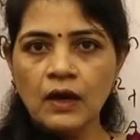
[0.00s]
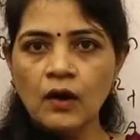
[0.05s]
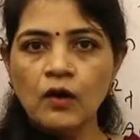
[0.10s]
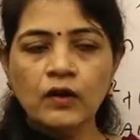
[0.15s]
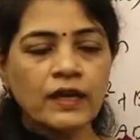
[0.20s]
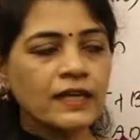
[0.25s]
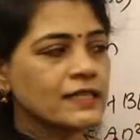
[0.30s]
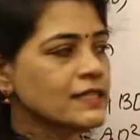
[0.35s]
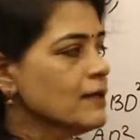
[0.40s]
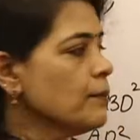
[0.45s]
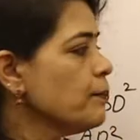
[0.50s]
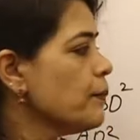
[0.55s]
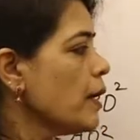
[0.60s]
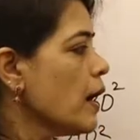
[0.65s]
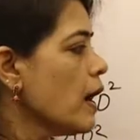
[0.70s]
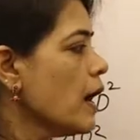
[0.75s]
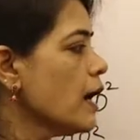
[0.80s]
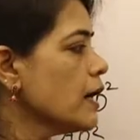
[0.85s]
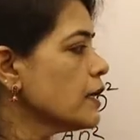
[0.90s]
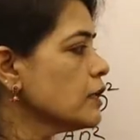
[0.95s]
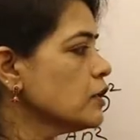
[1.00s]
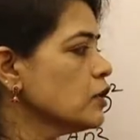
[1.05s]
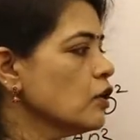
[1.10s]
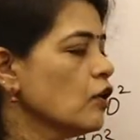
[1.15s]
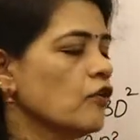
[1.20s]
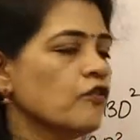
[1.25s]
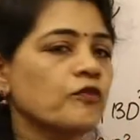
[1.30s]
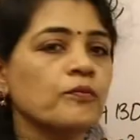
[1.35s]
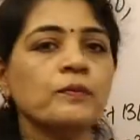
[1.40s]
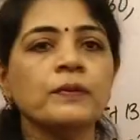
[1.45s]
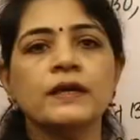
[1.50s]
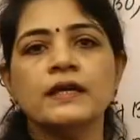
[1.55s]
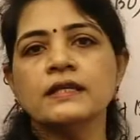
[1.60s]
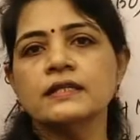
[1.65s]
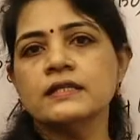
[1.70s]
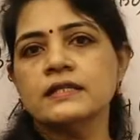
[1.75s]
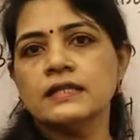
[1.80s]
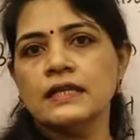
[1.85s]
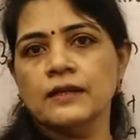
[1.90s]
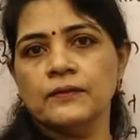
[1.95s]
okay, is a part of
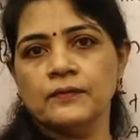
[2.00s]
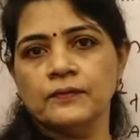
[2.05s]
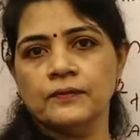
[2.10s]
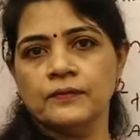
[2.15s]
BC,